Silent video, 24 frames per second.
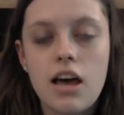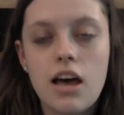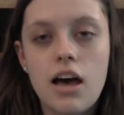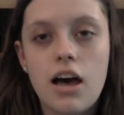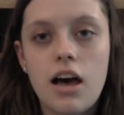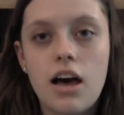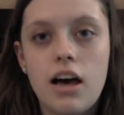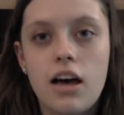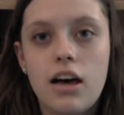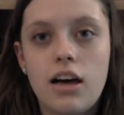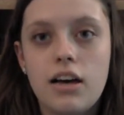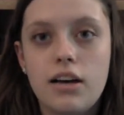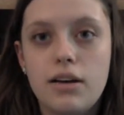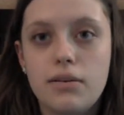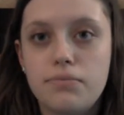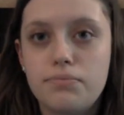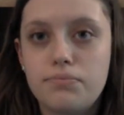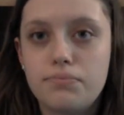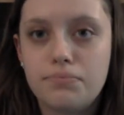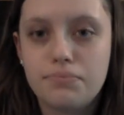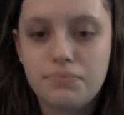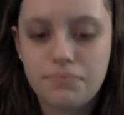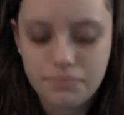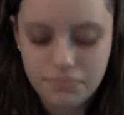
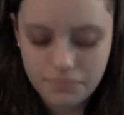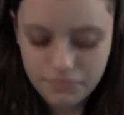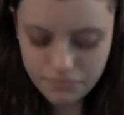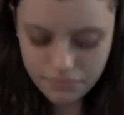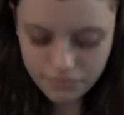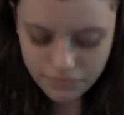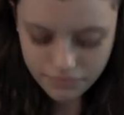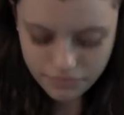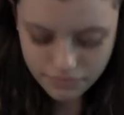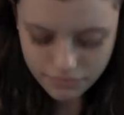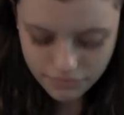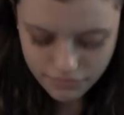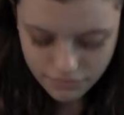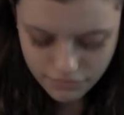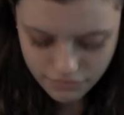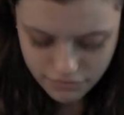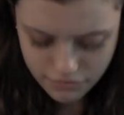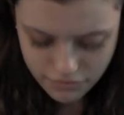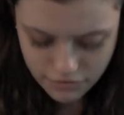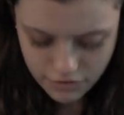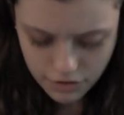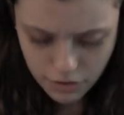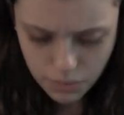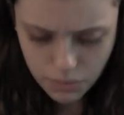
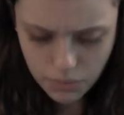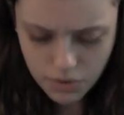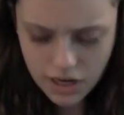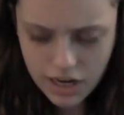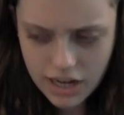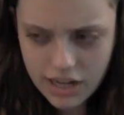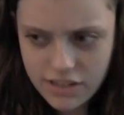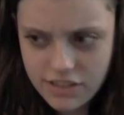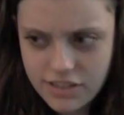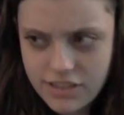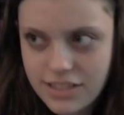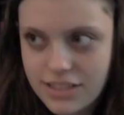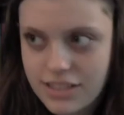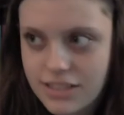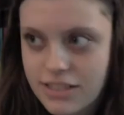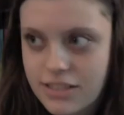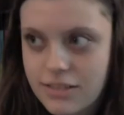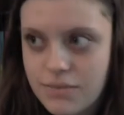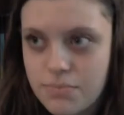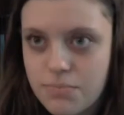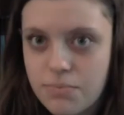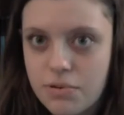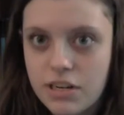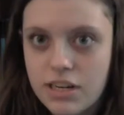What else
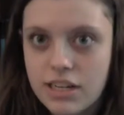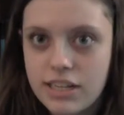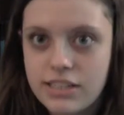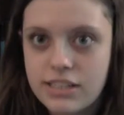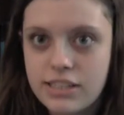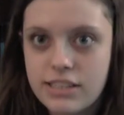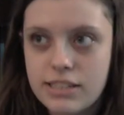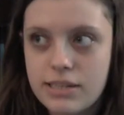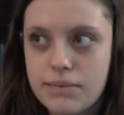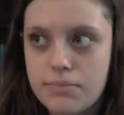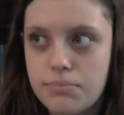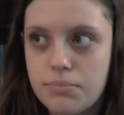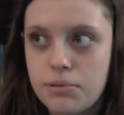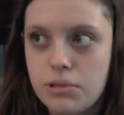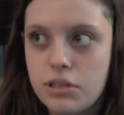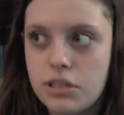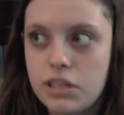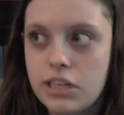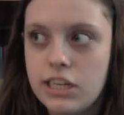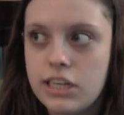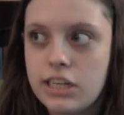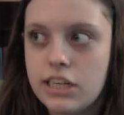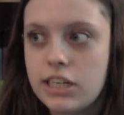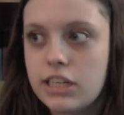is pretty simple
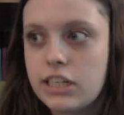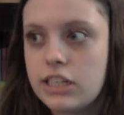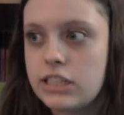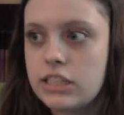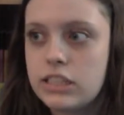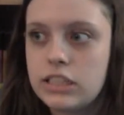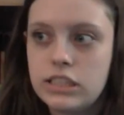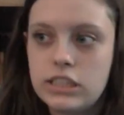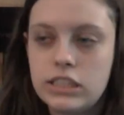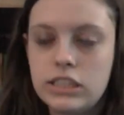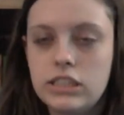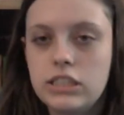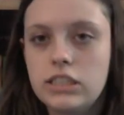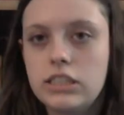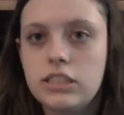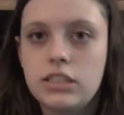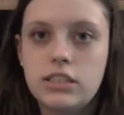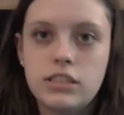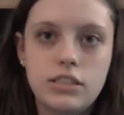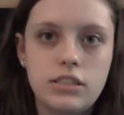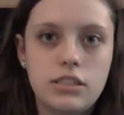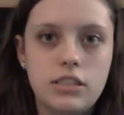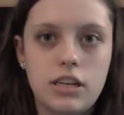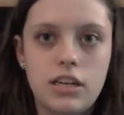here?
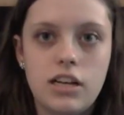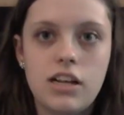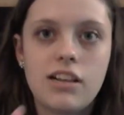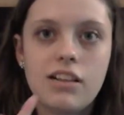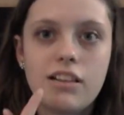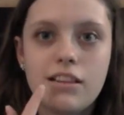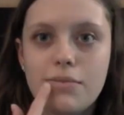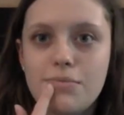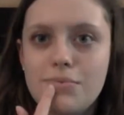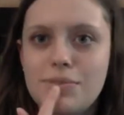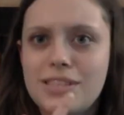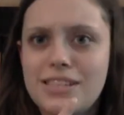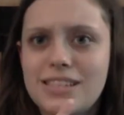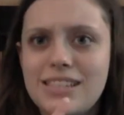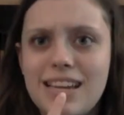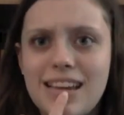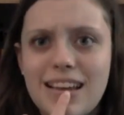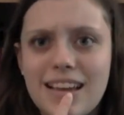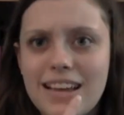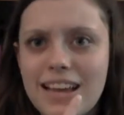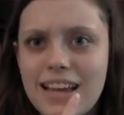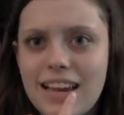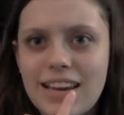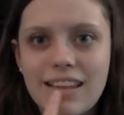
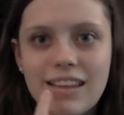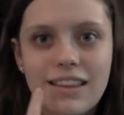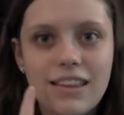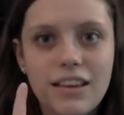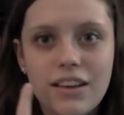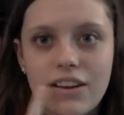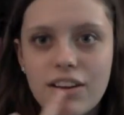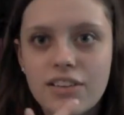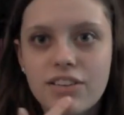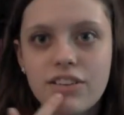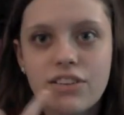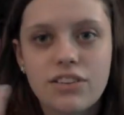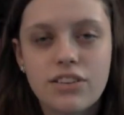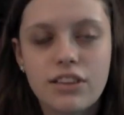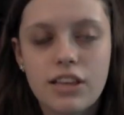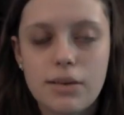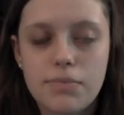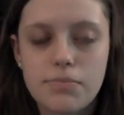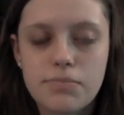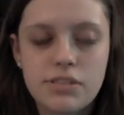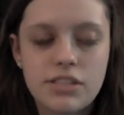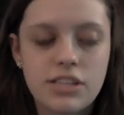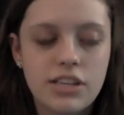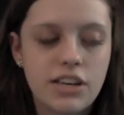Lipstick, anything on your
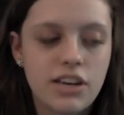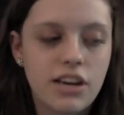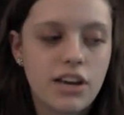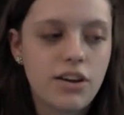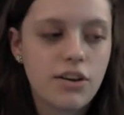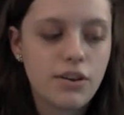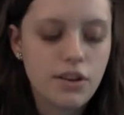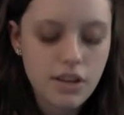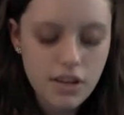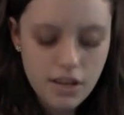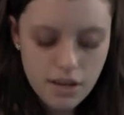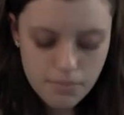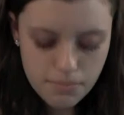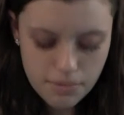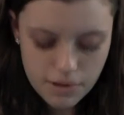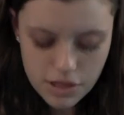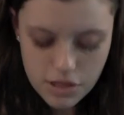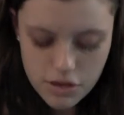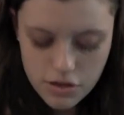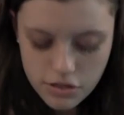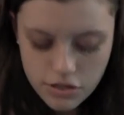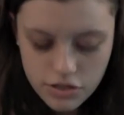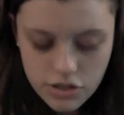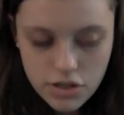lips, you know. But
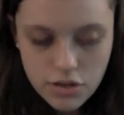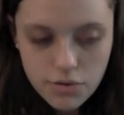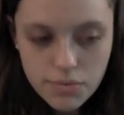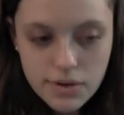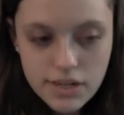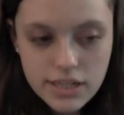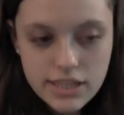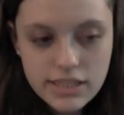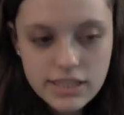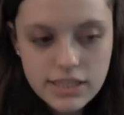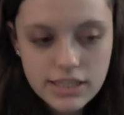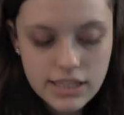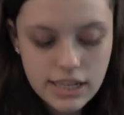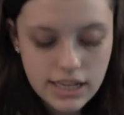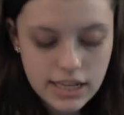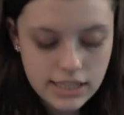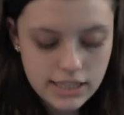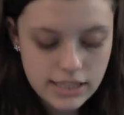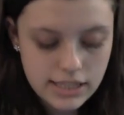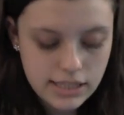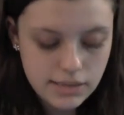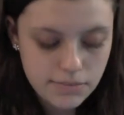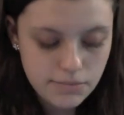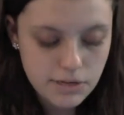those are the ones
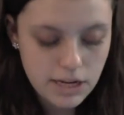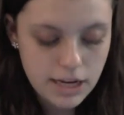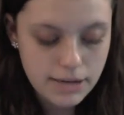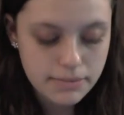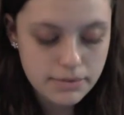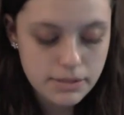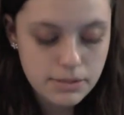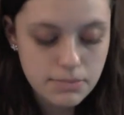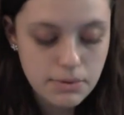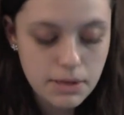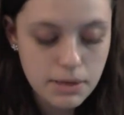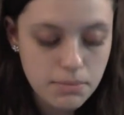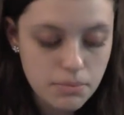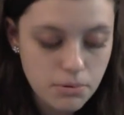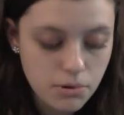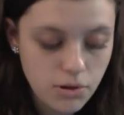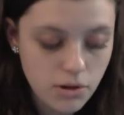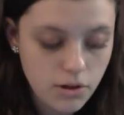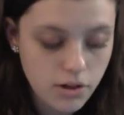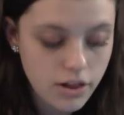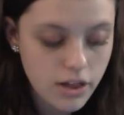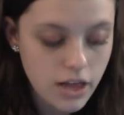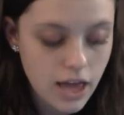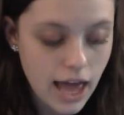that sometimes
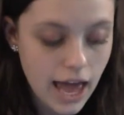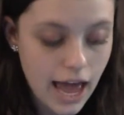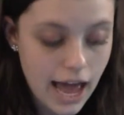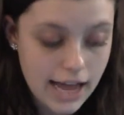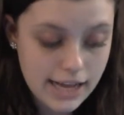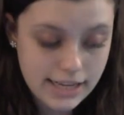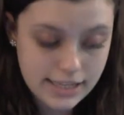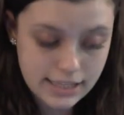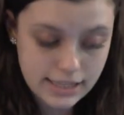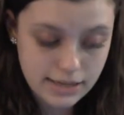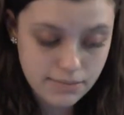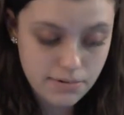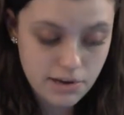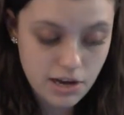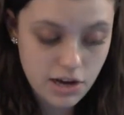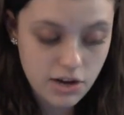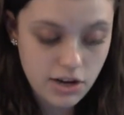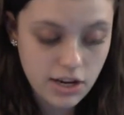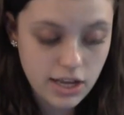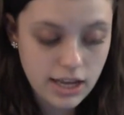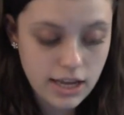people ask about.